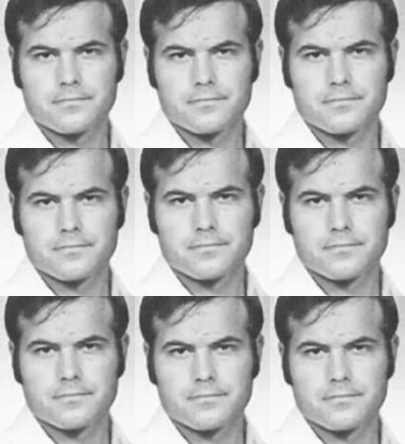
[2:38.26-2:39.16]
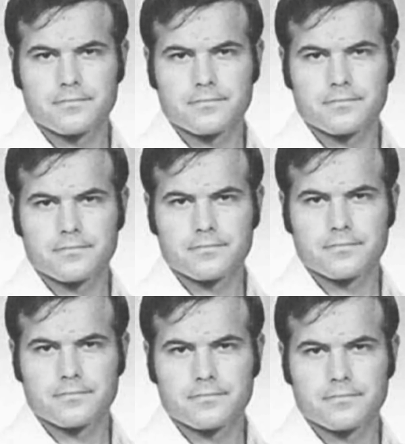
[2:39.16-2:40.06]

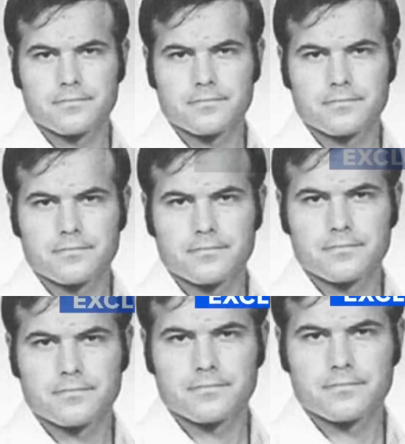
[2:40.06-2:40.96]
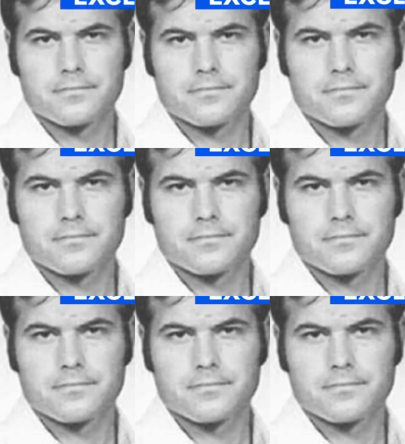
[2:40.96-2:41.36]
This person isn't speaking.